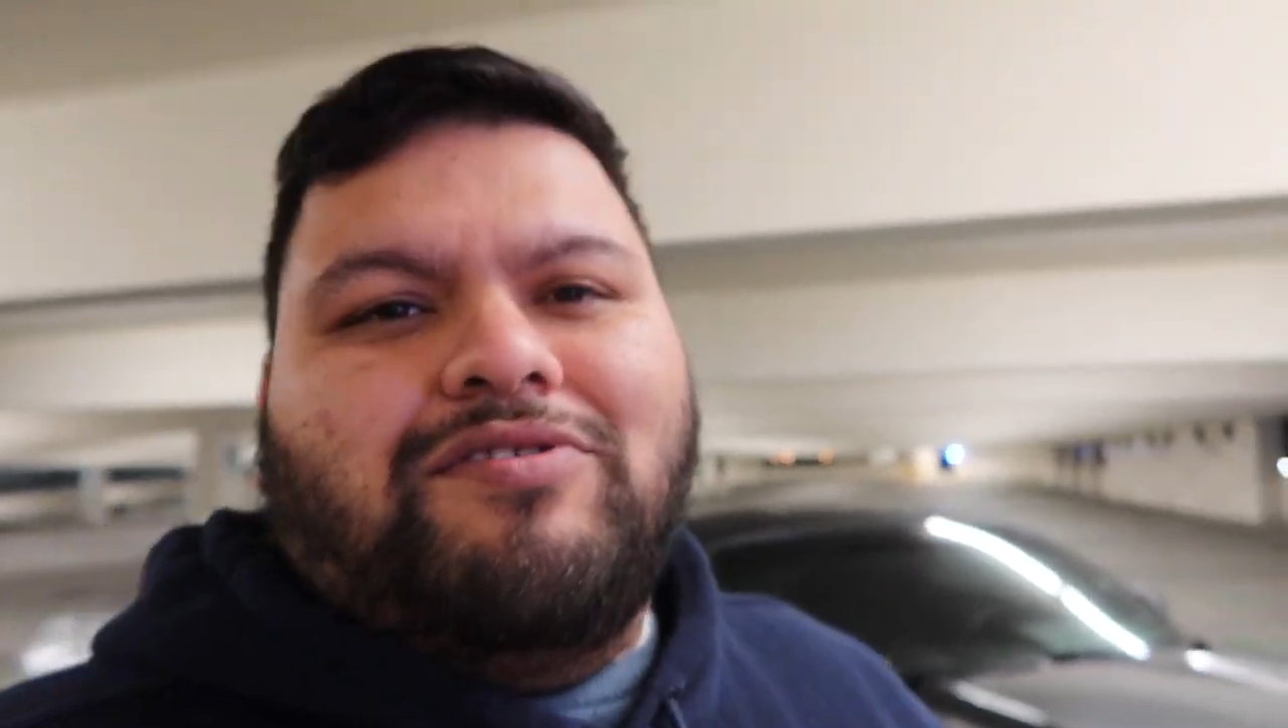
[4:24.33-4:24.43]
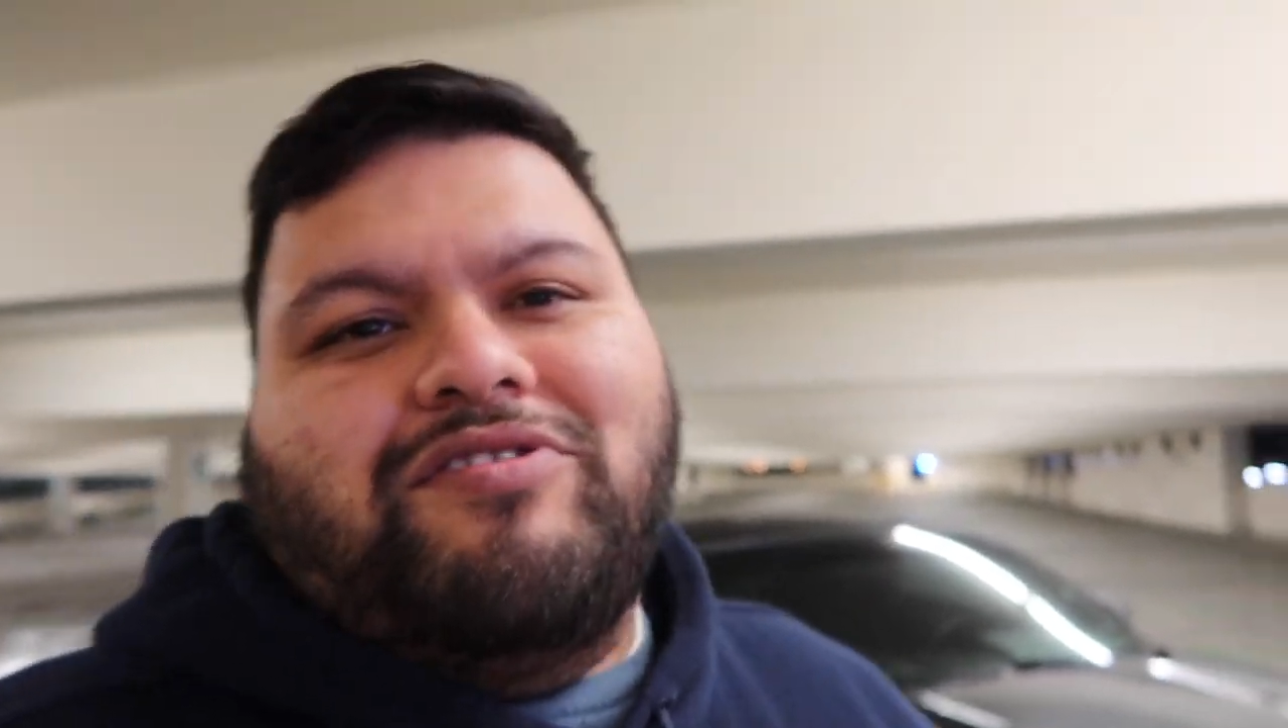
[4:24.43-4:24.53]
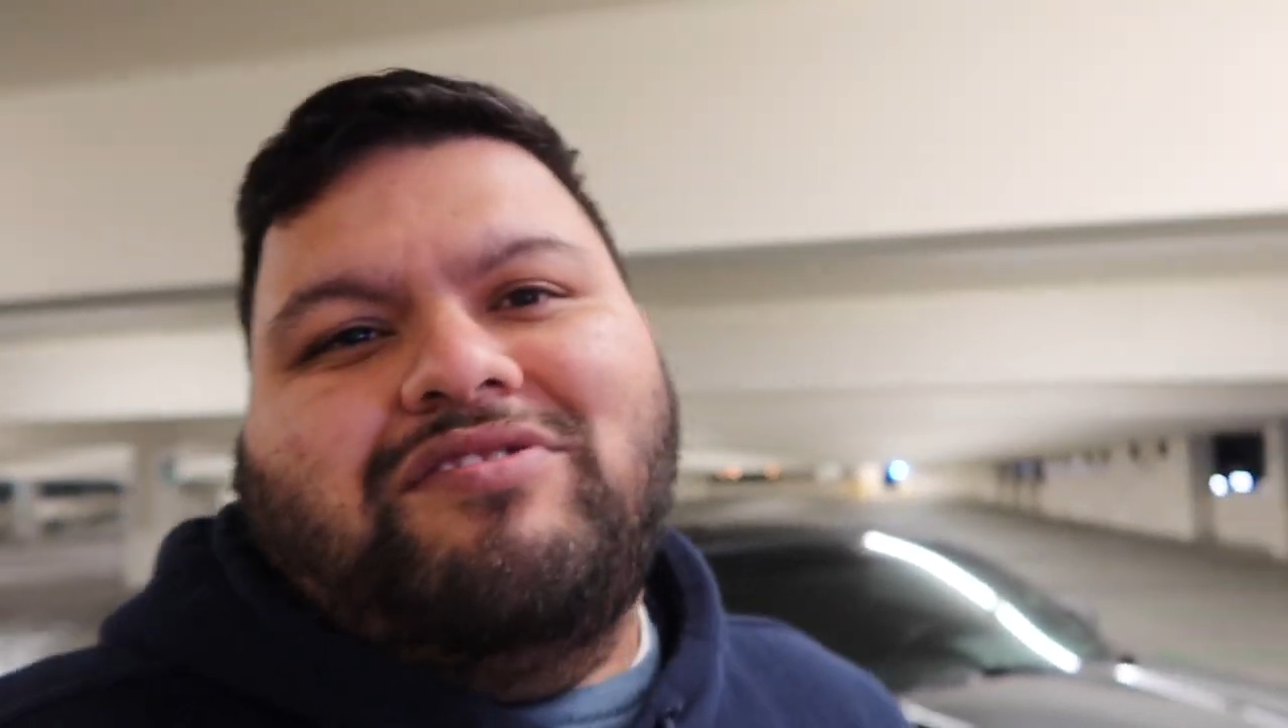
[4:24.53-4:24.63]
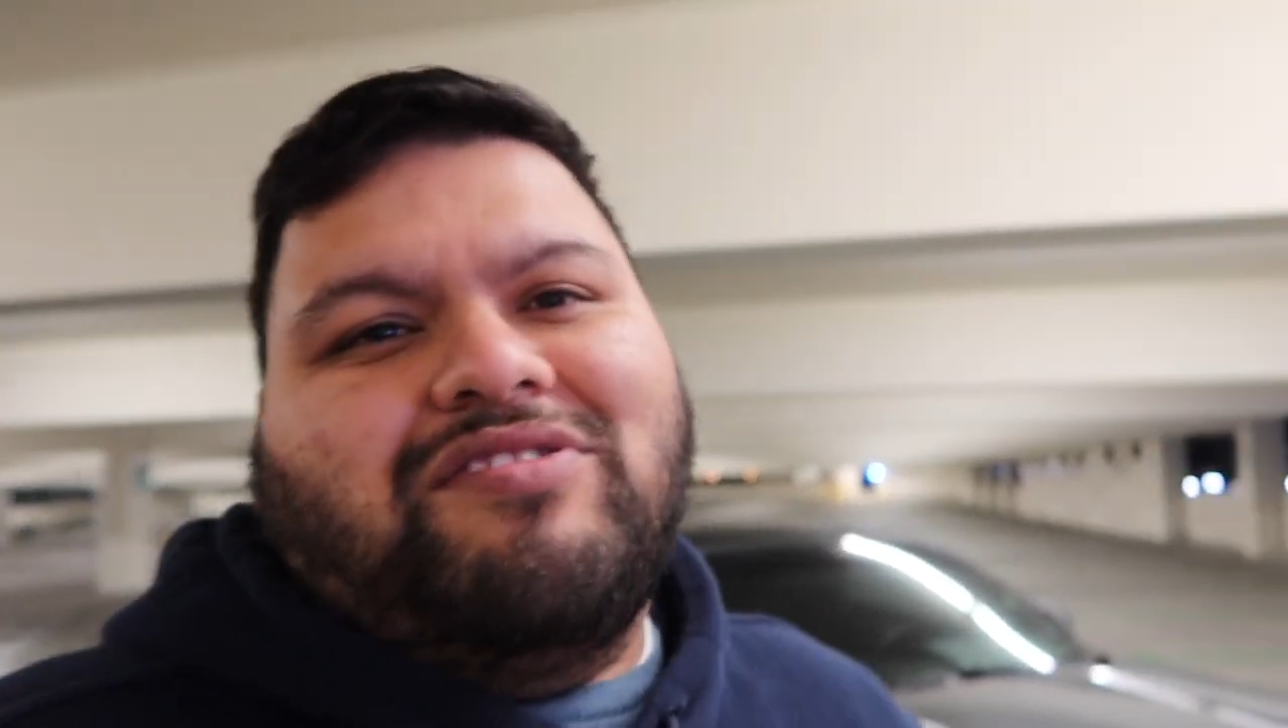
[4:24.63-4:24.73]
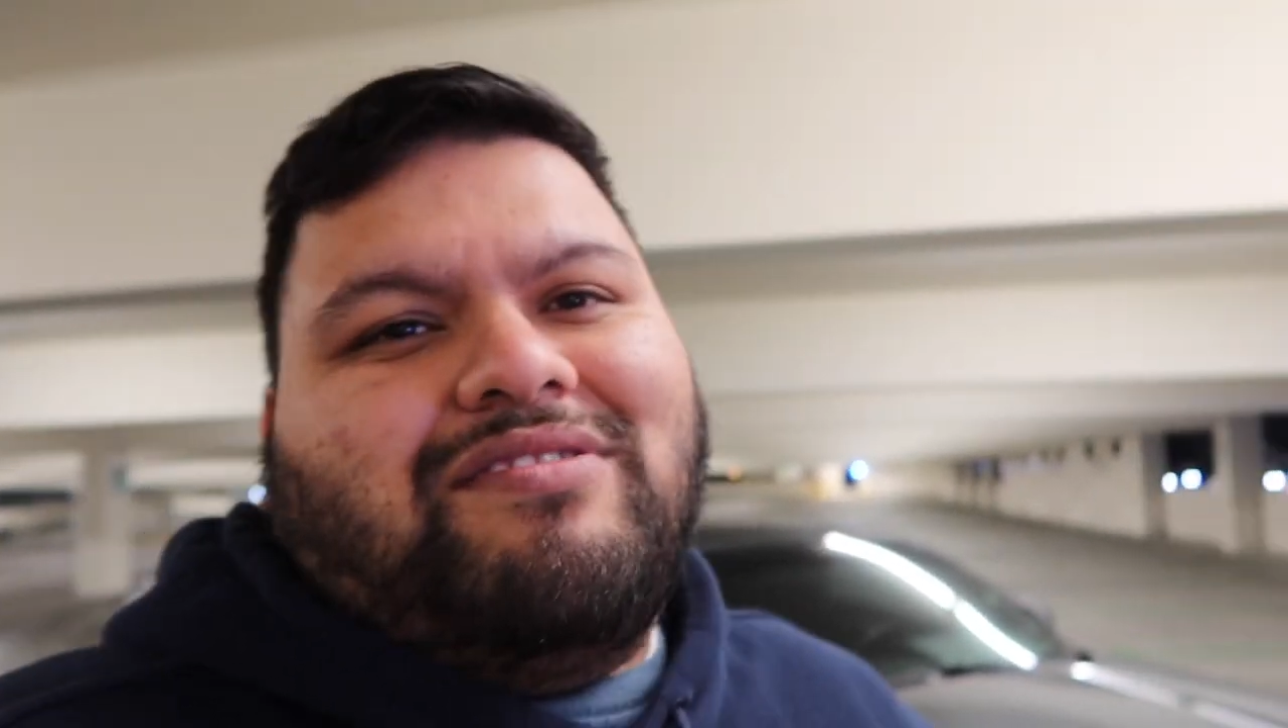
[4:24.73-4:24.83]
you're
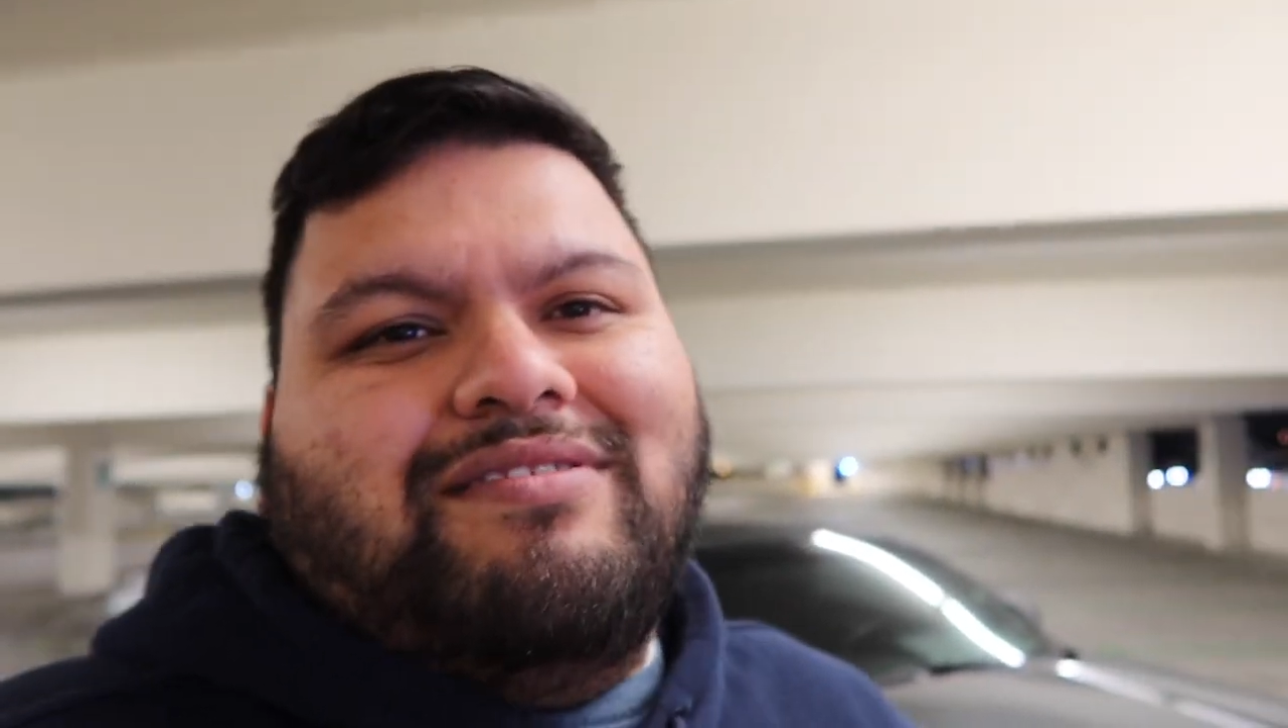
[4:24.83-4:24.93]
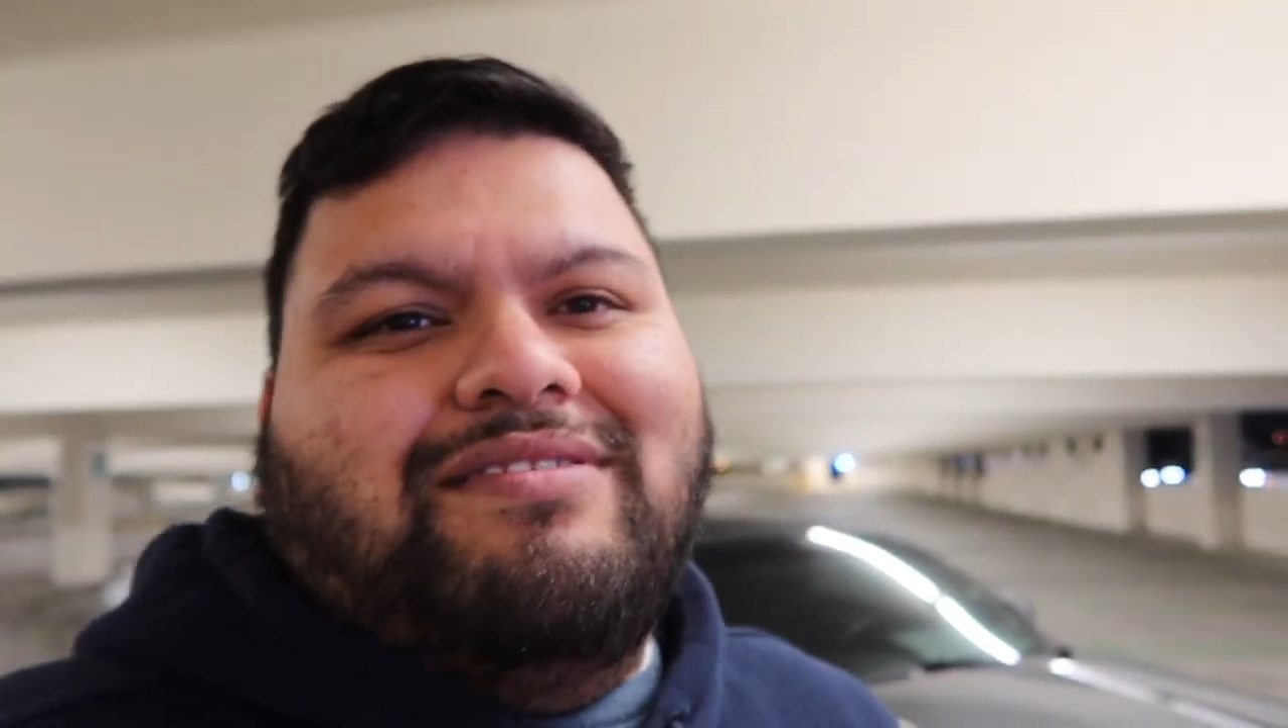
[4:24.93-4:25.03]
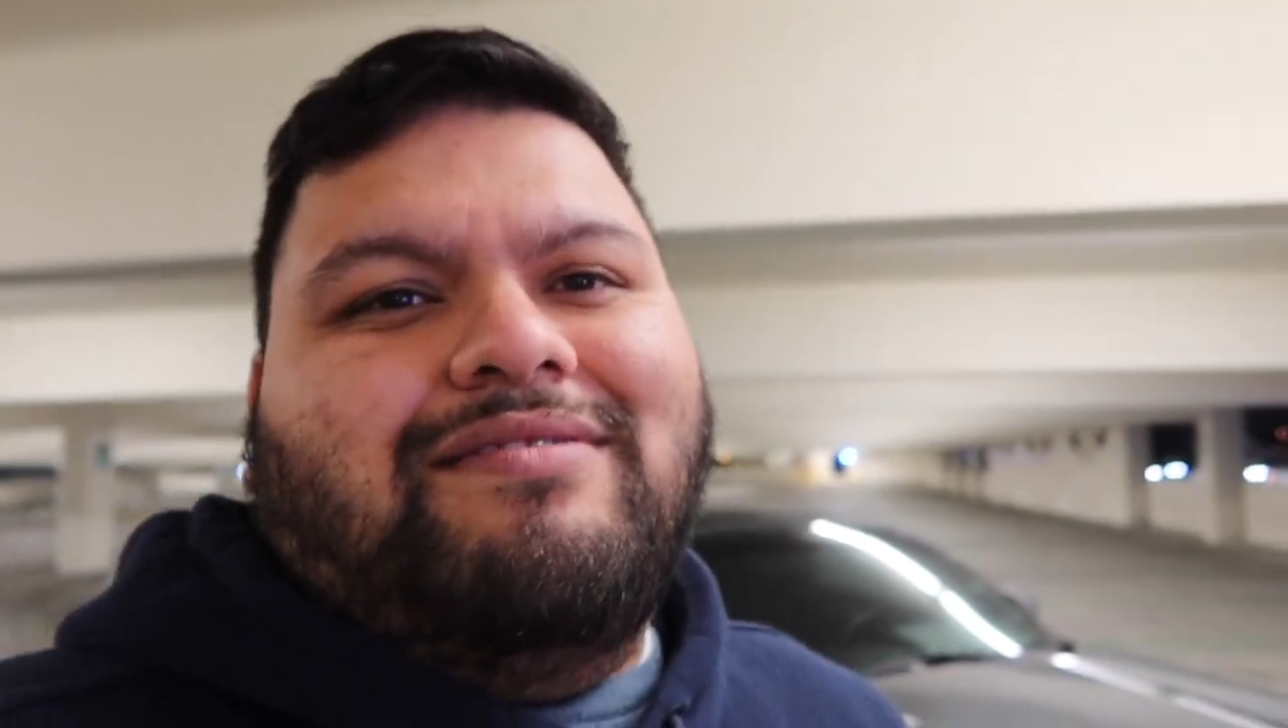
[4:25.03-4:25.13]
in just a